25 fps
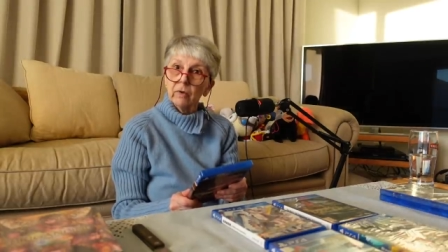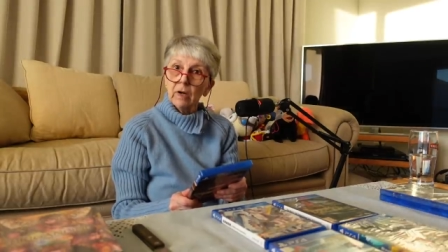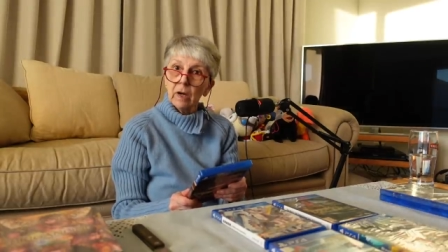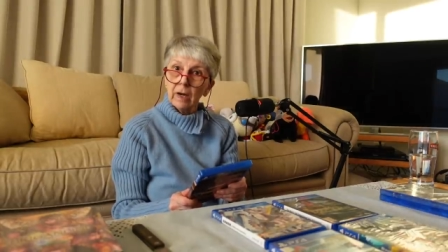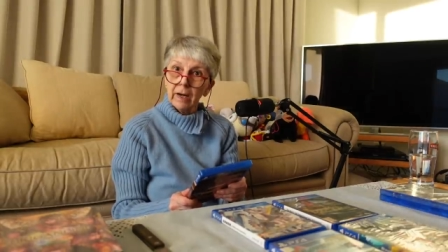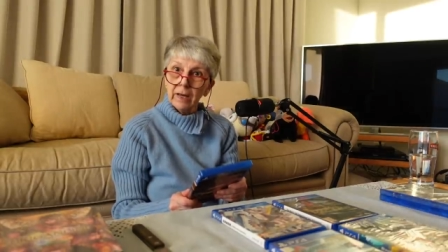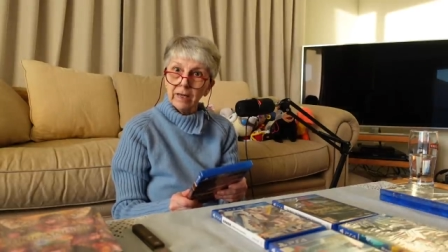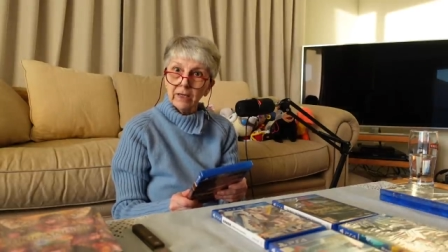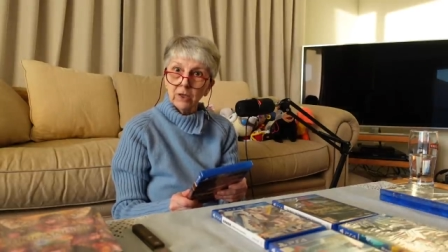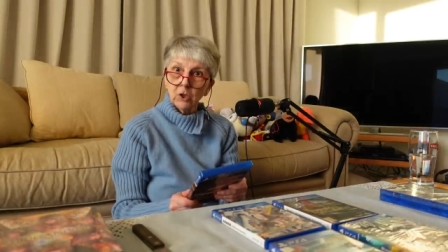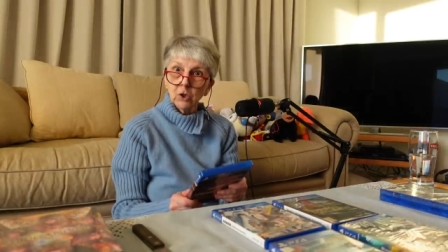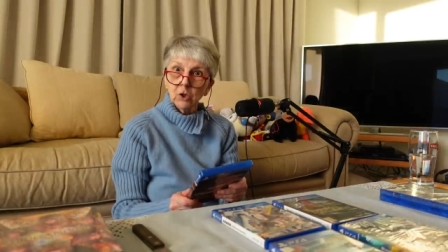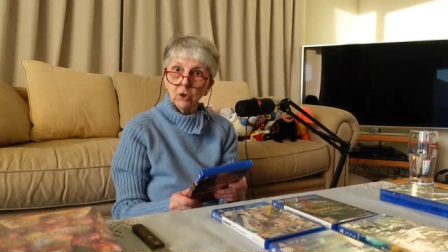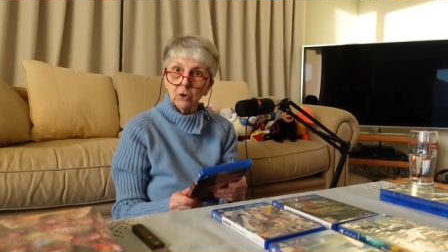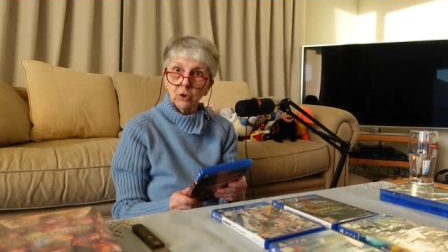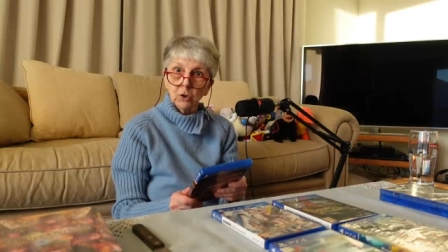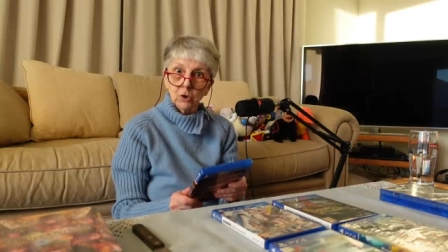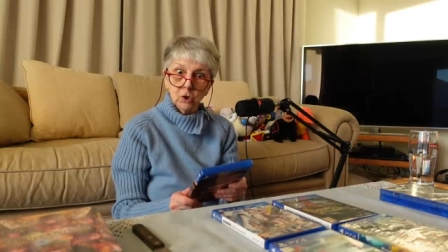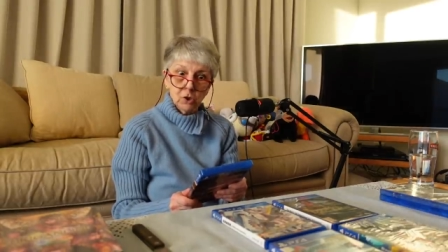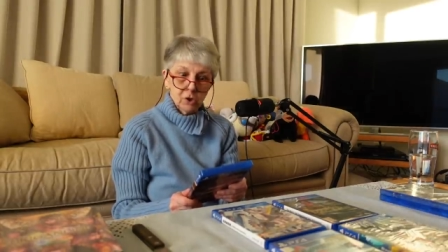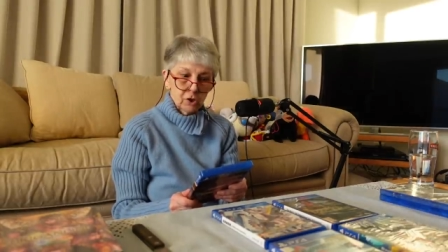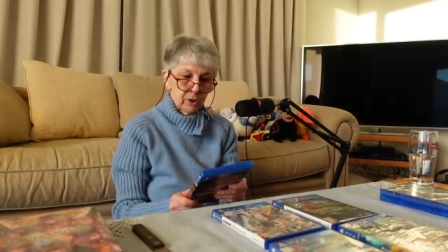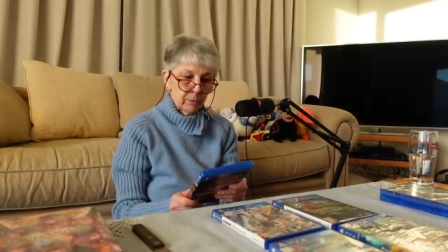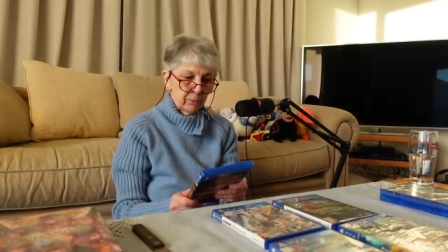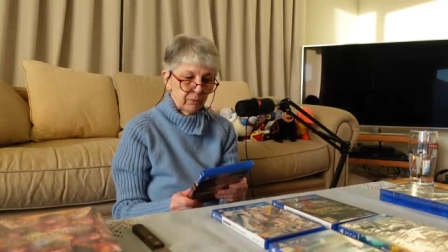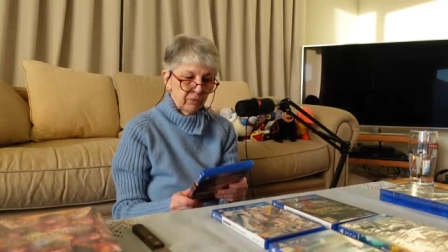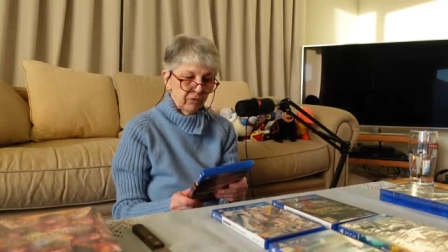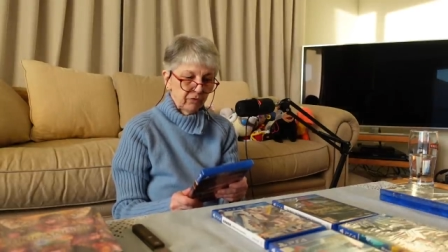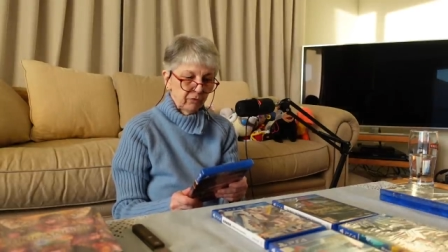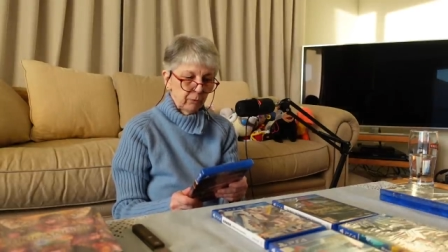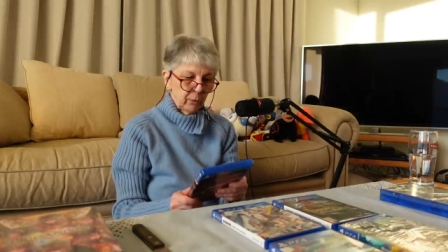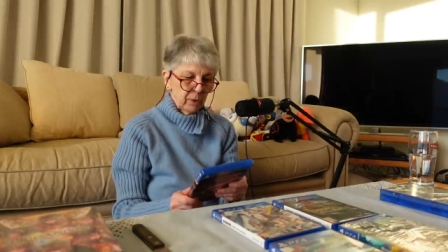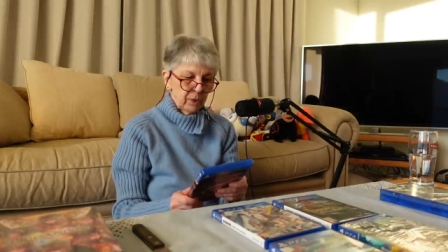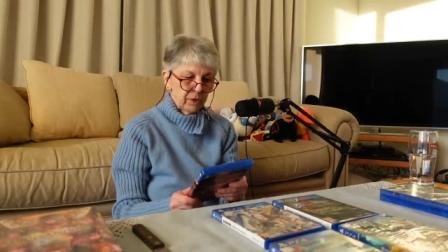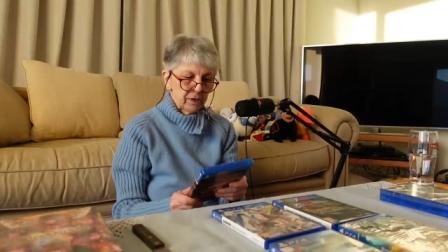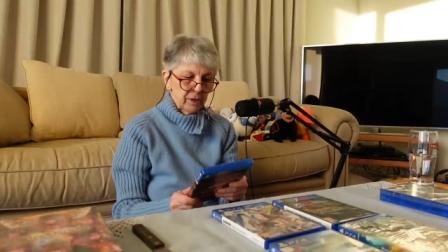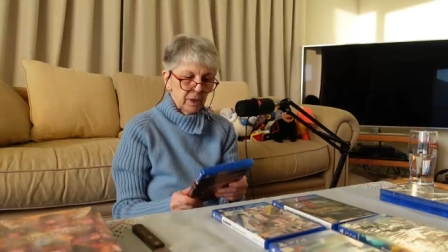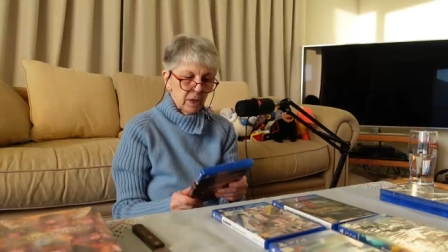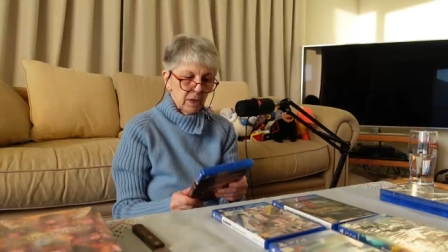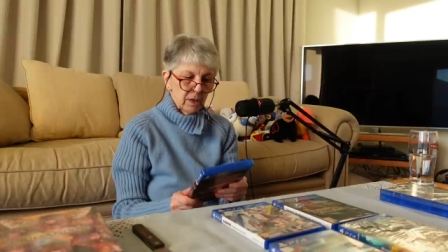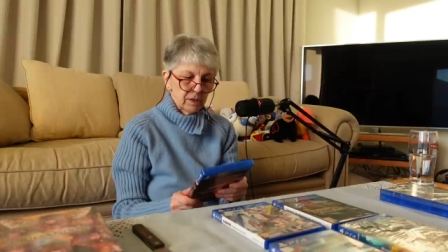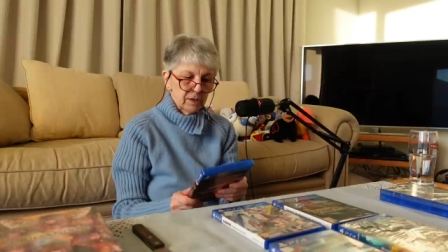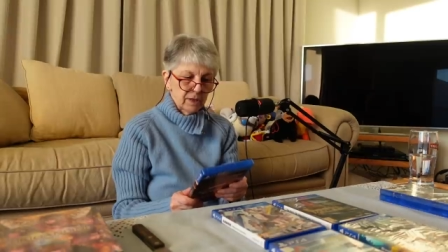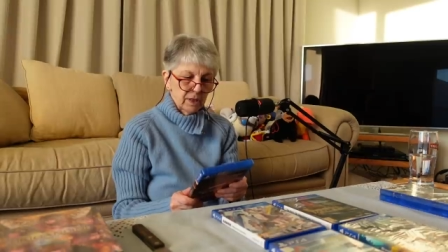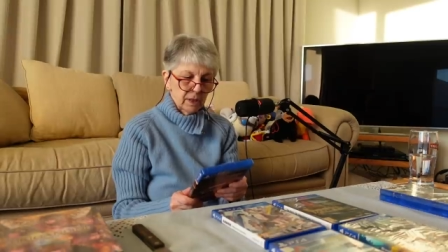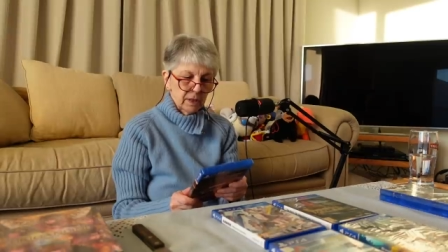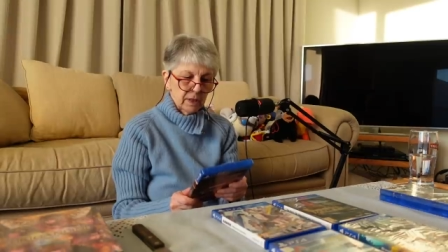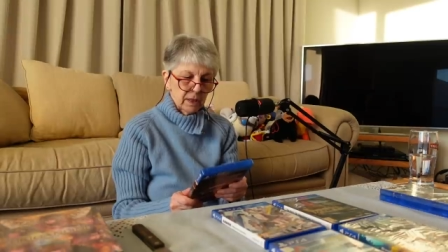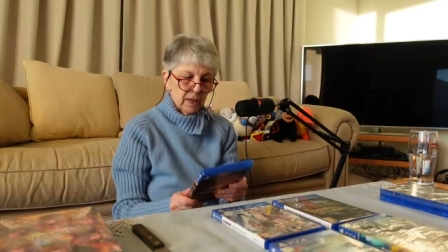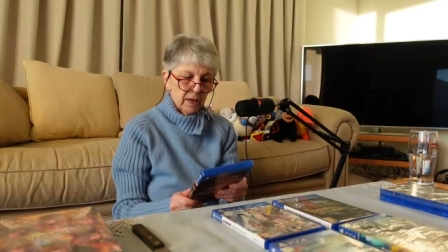relationships with
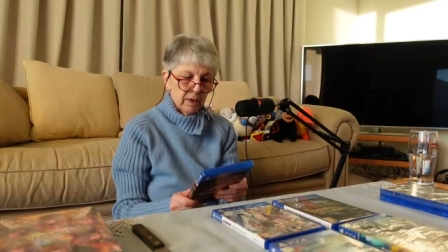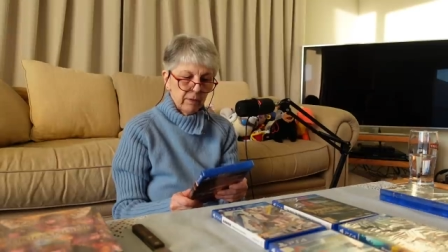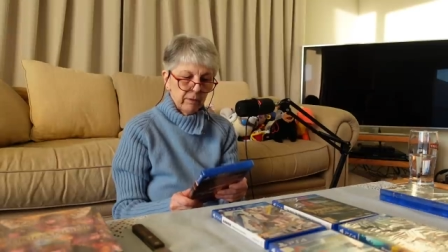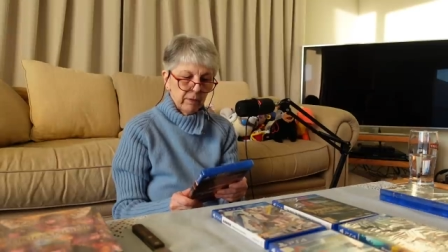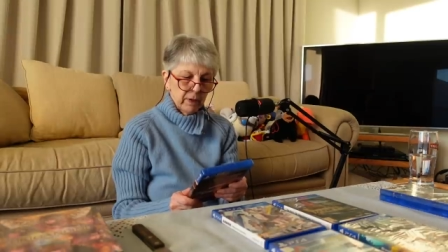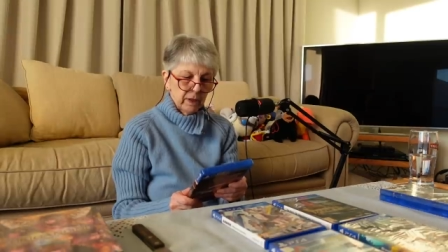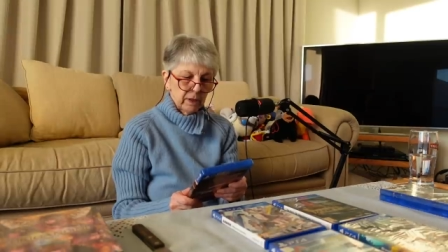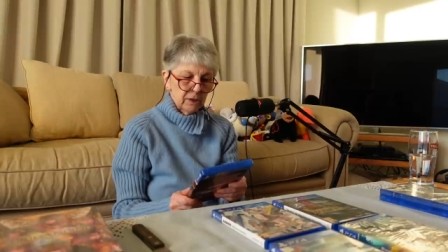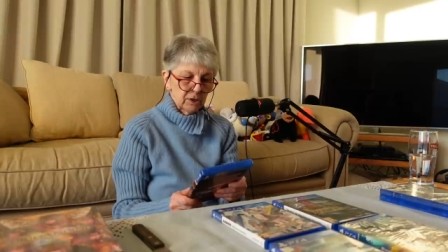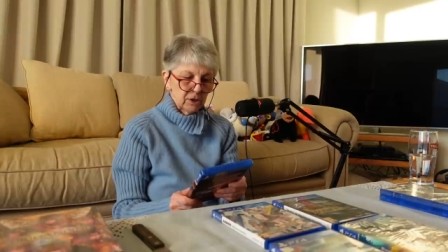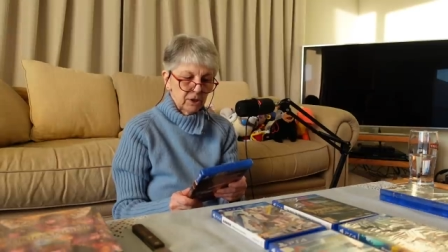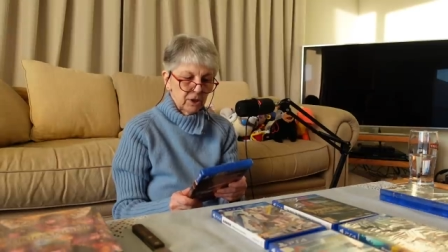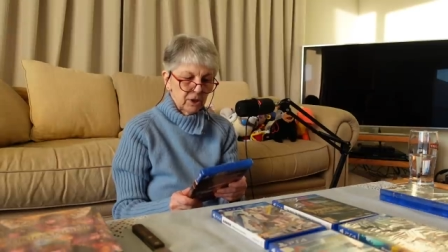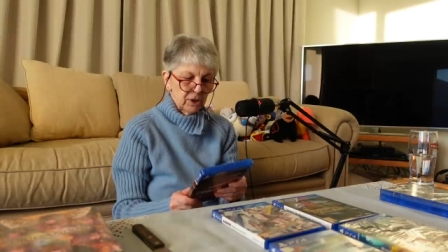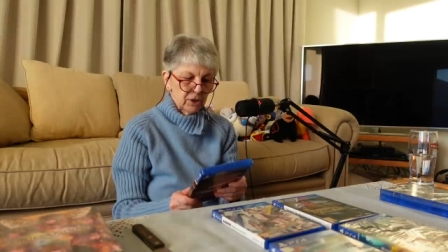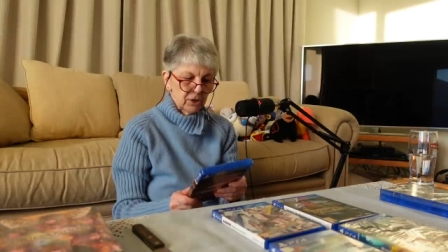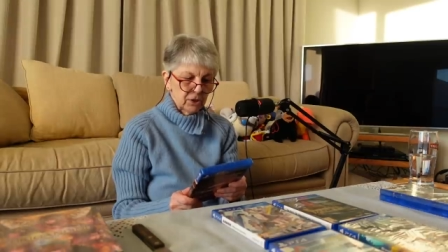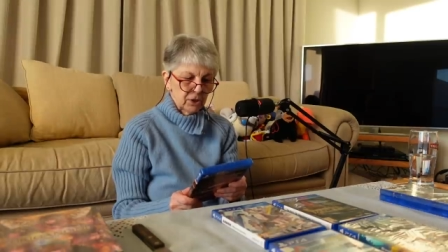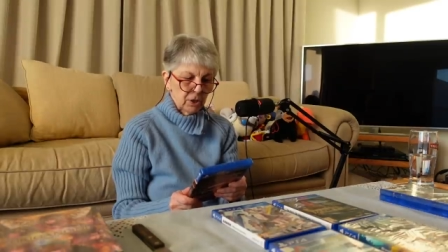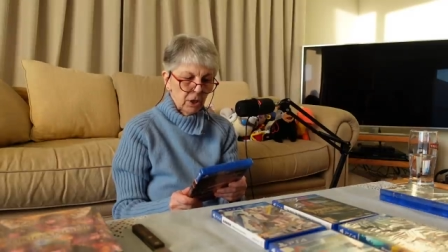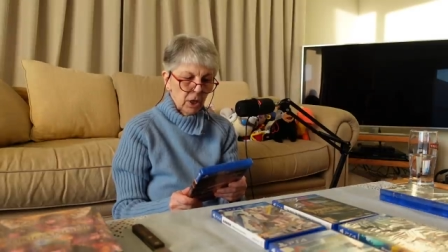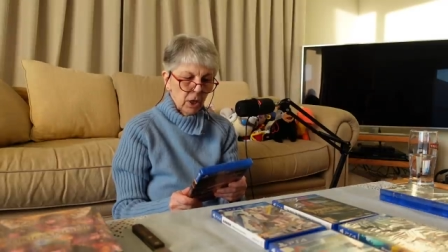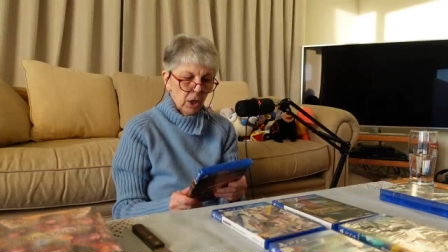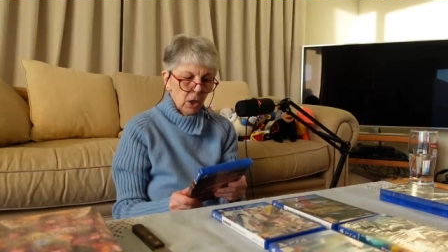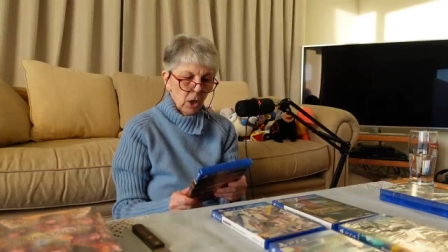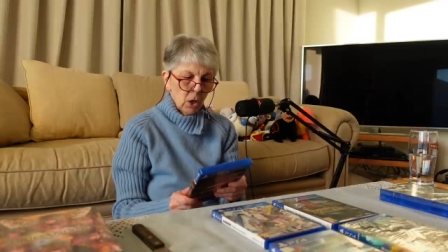other characters